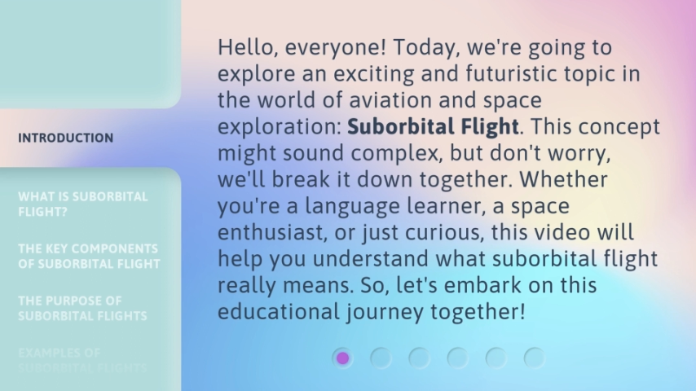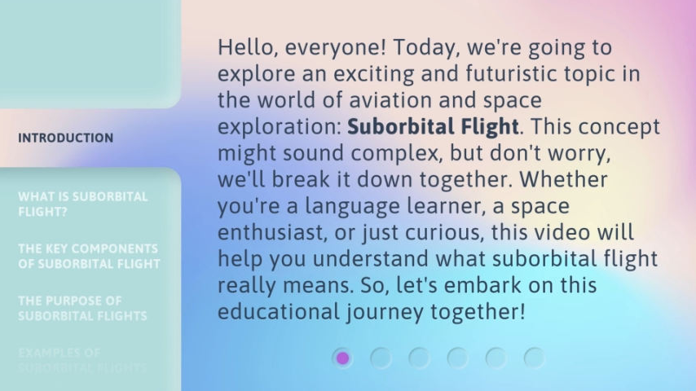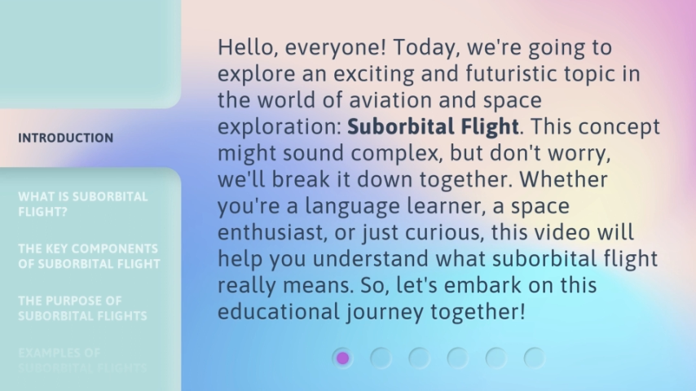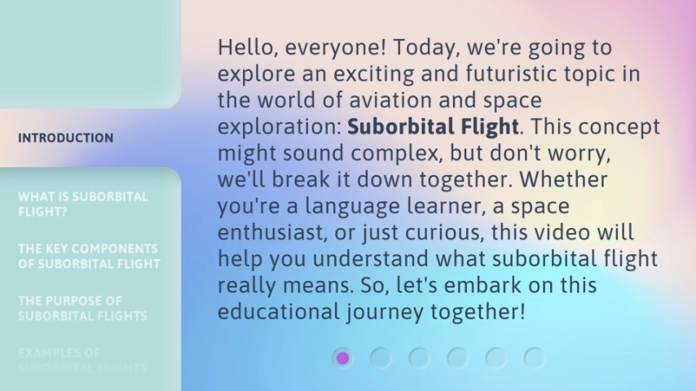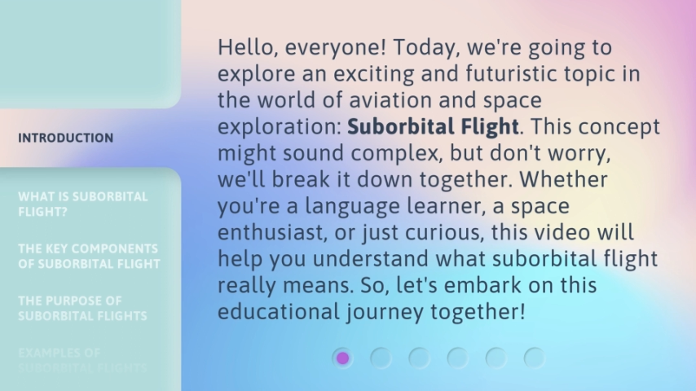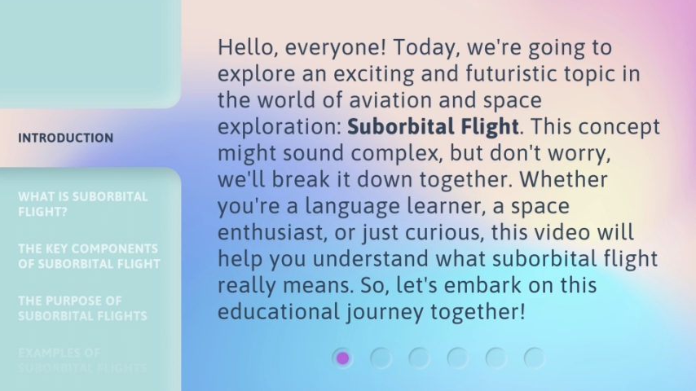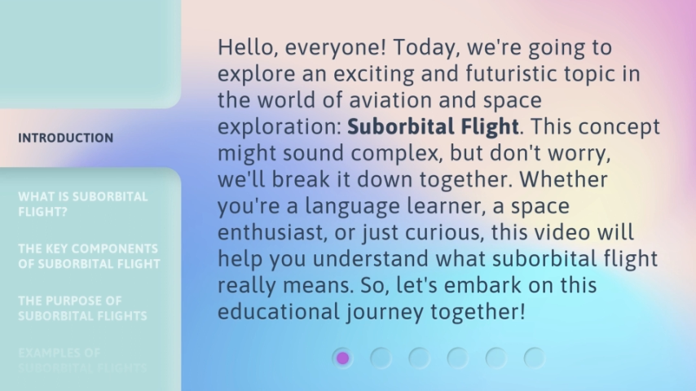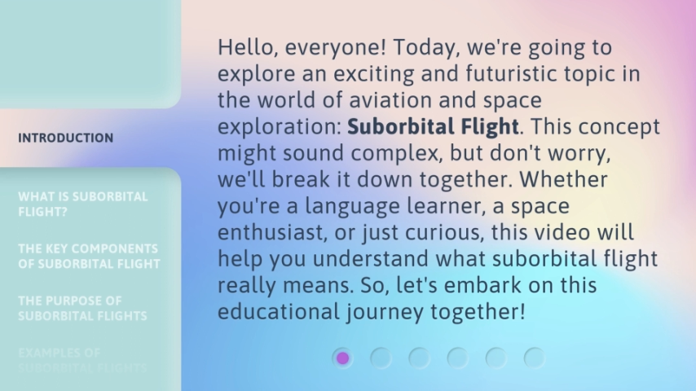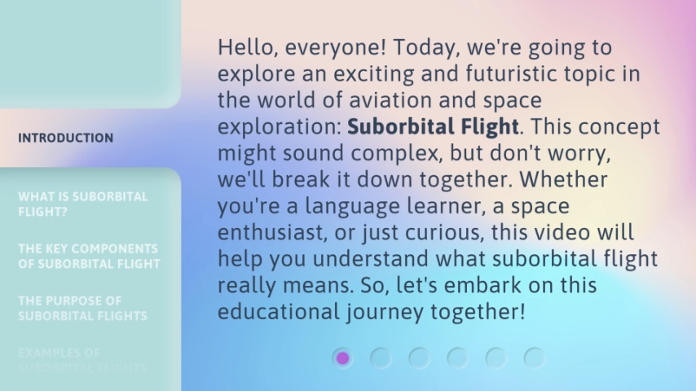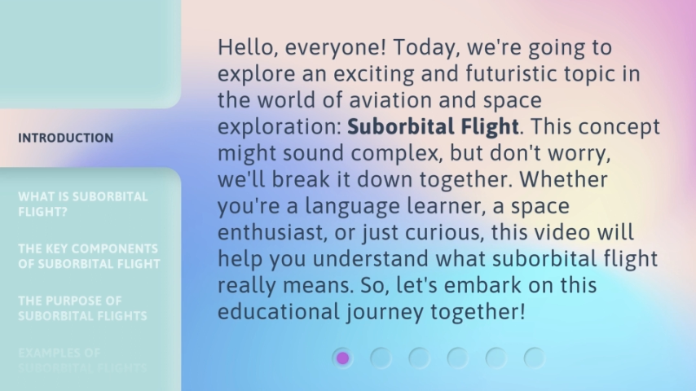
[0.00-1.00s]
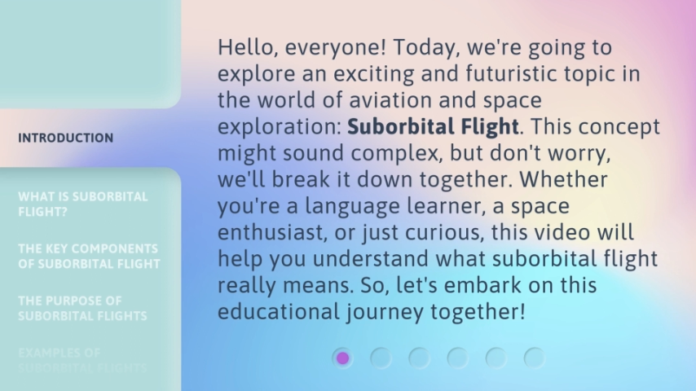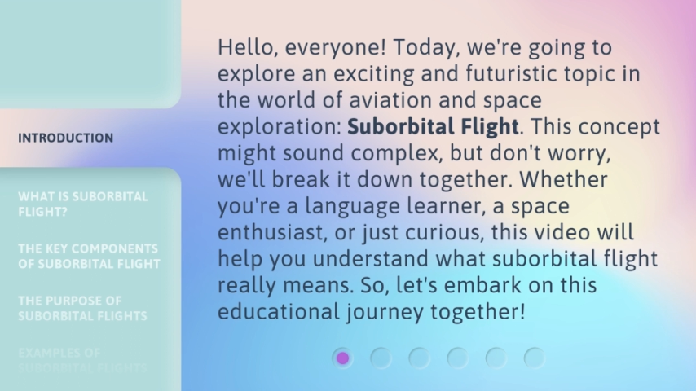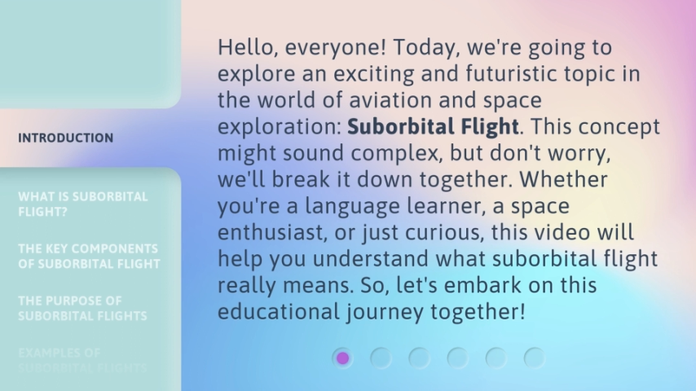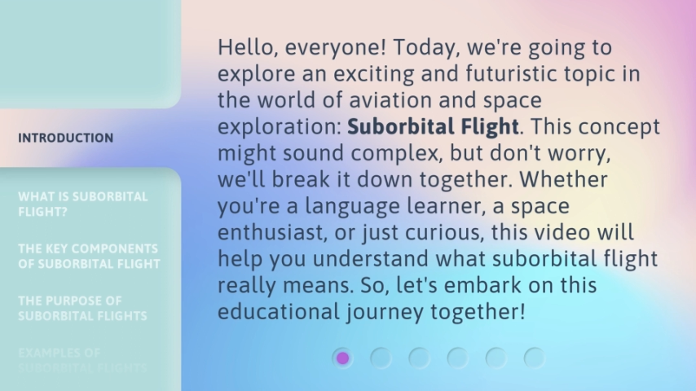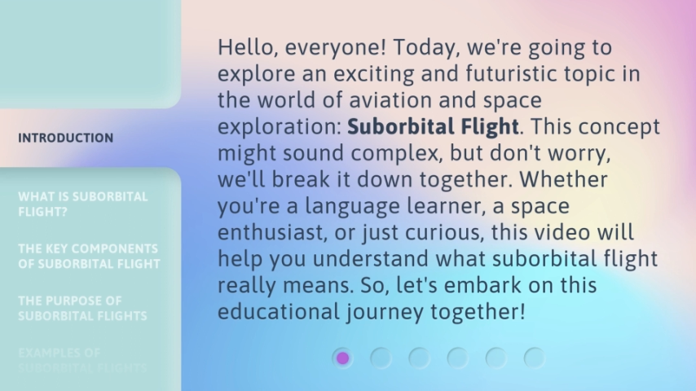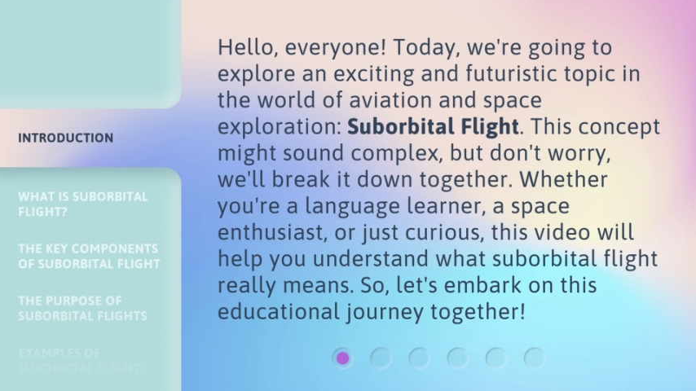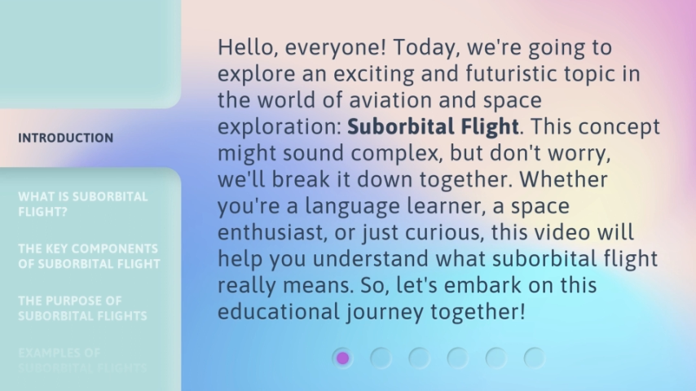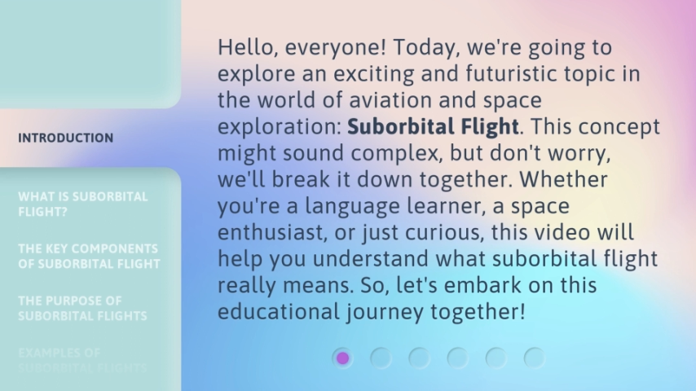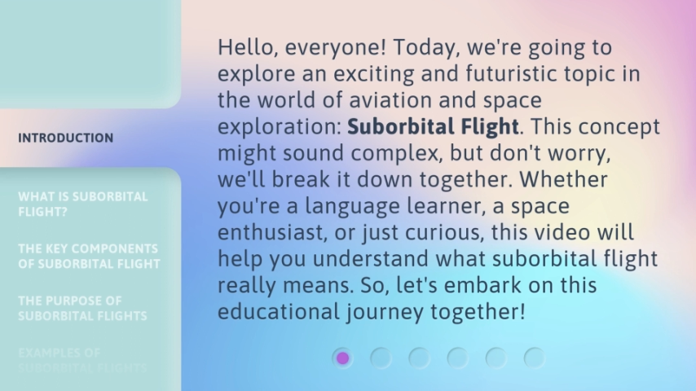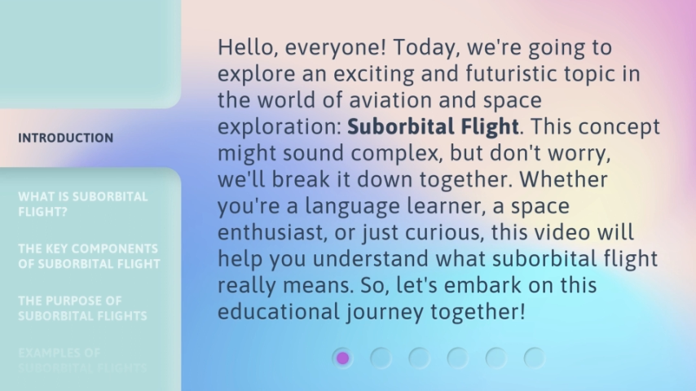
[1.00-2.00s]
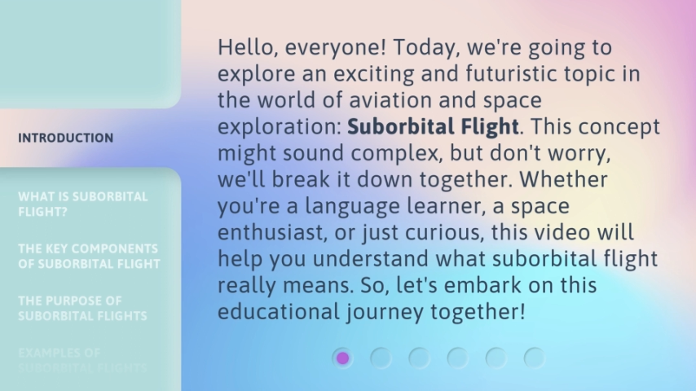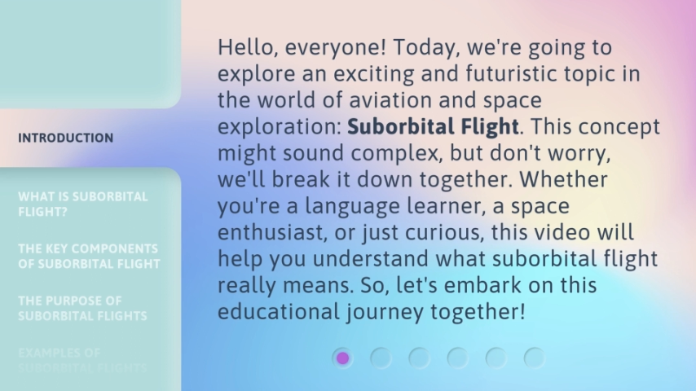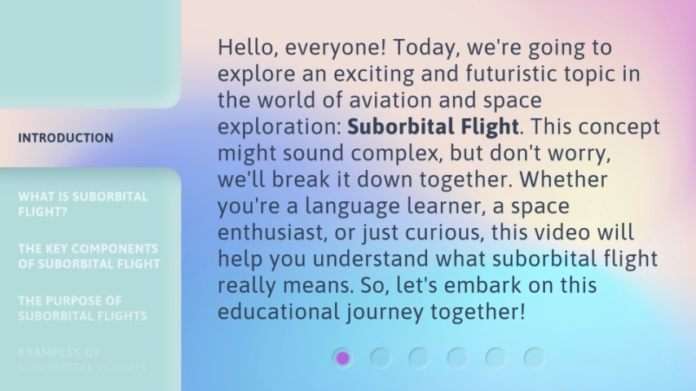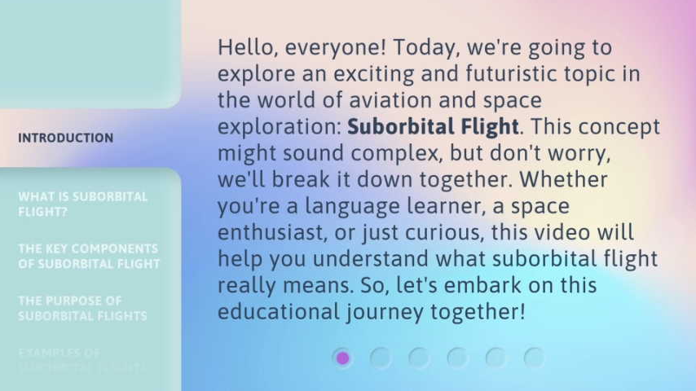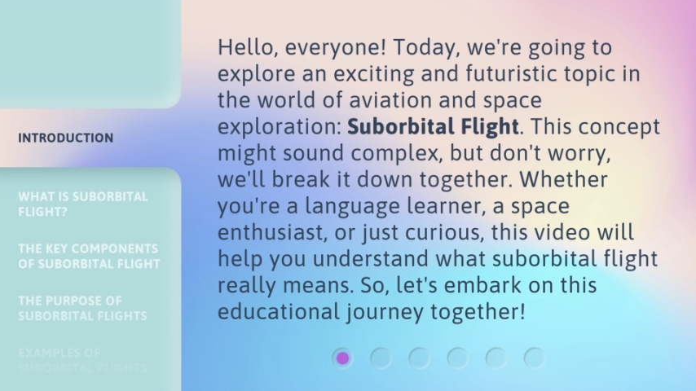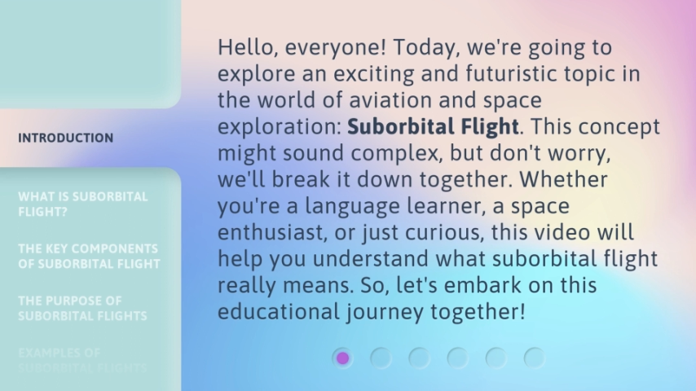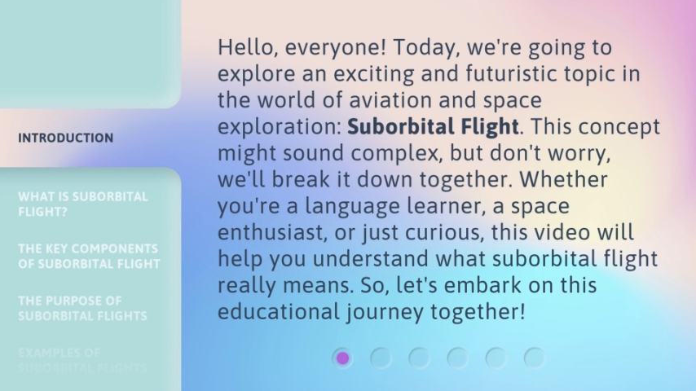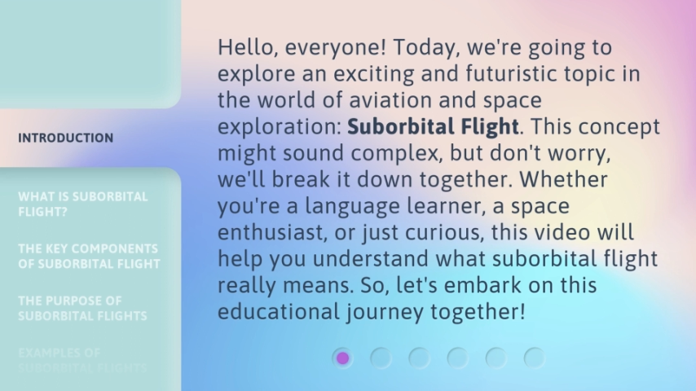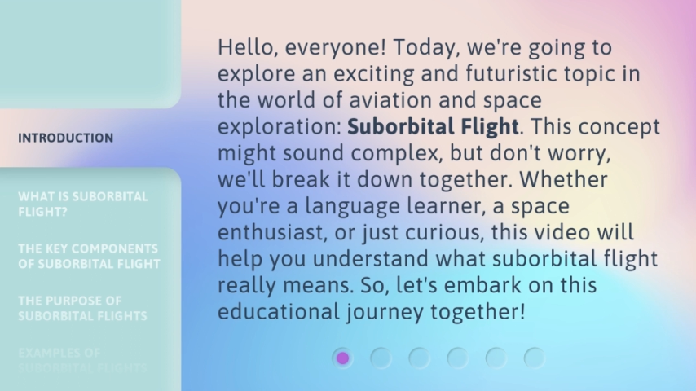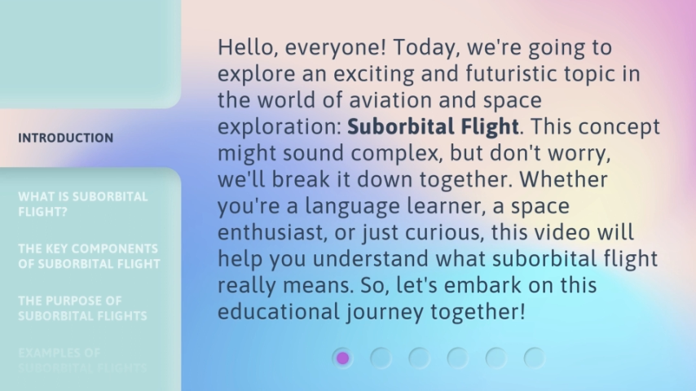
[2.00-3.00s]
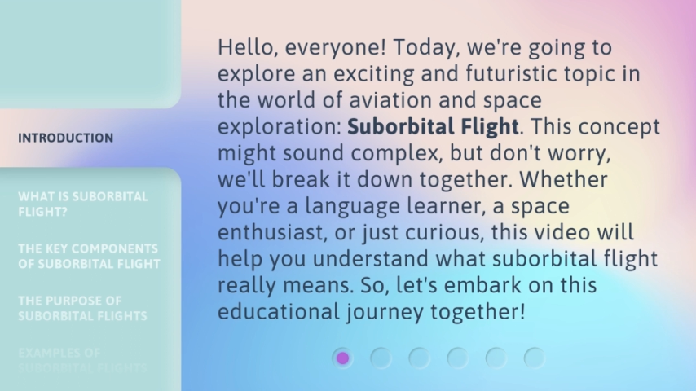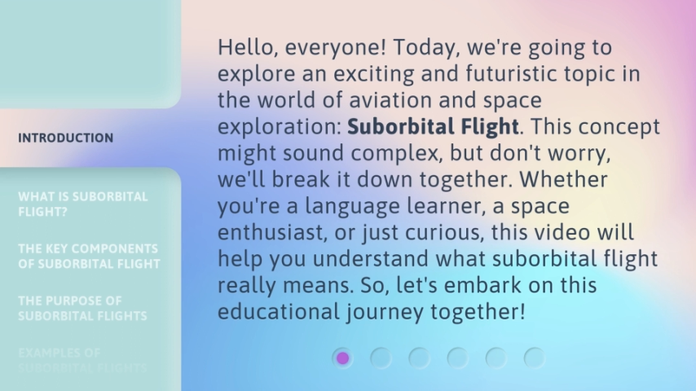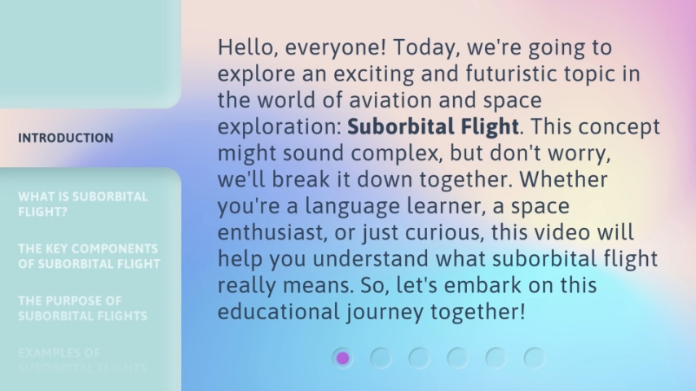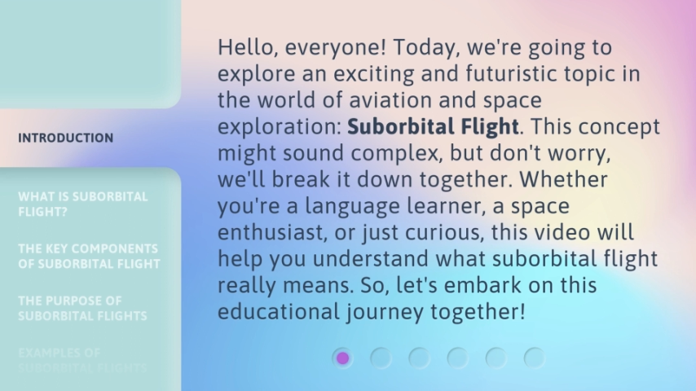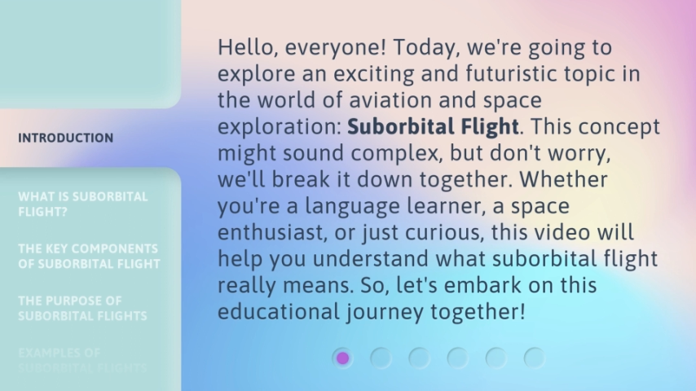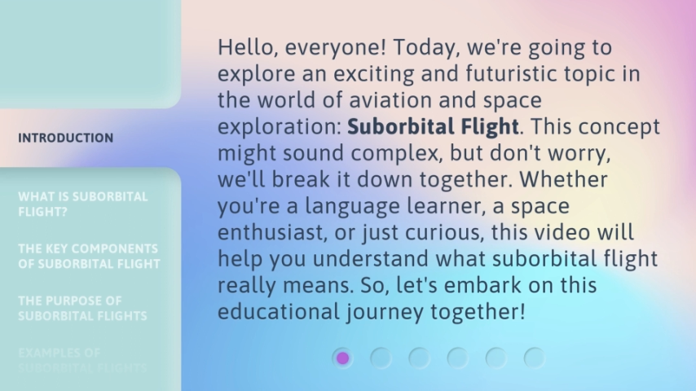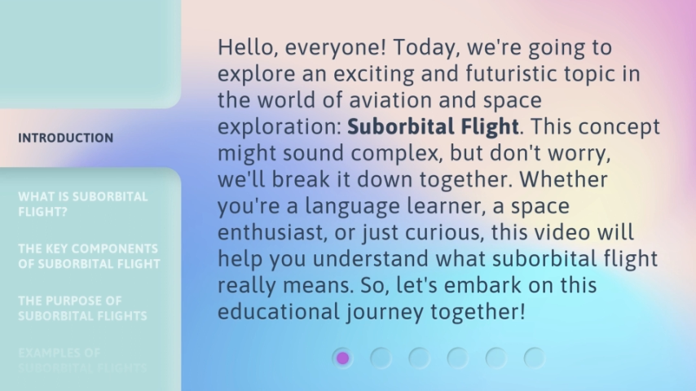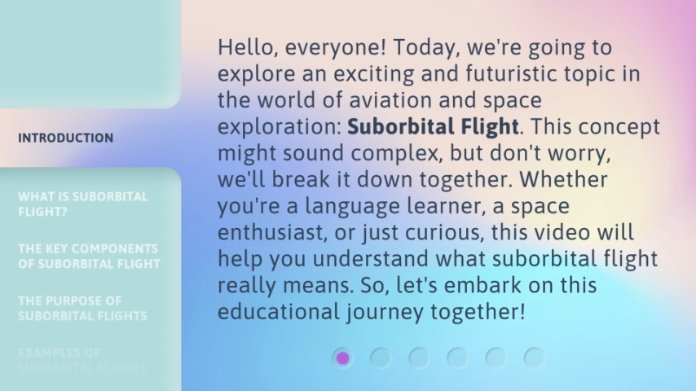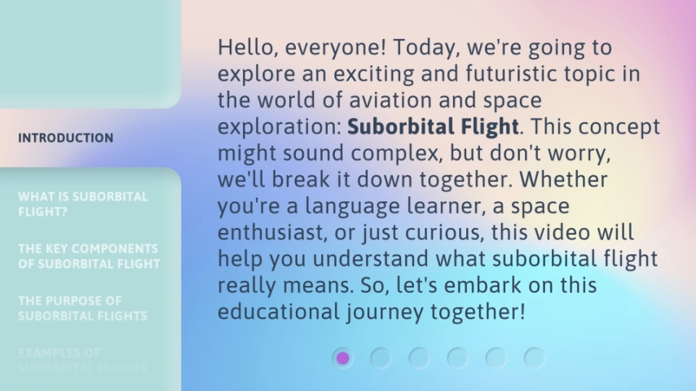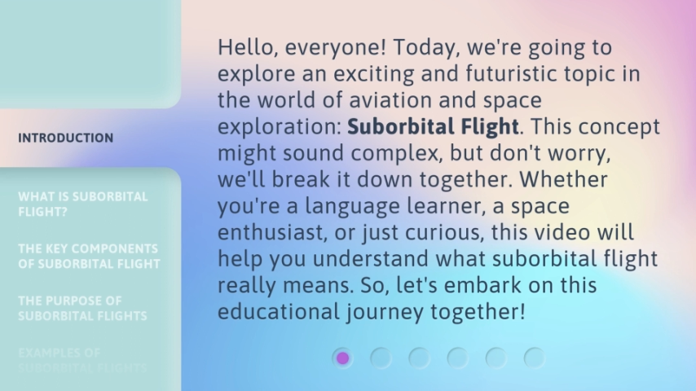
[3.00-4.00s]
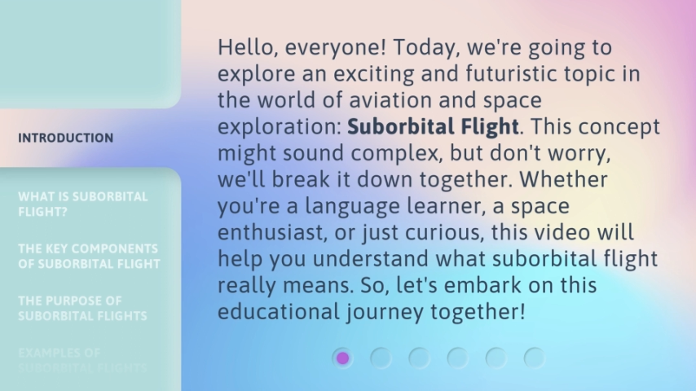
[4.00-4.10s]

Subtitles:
[unreadable: no face in view]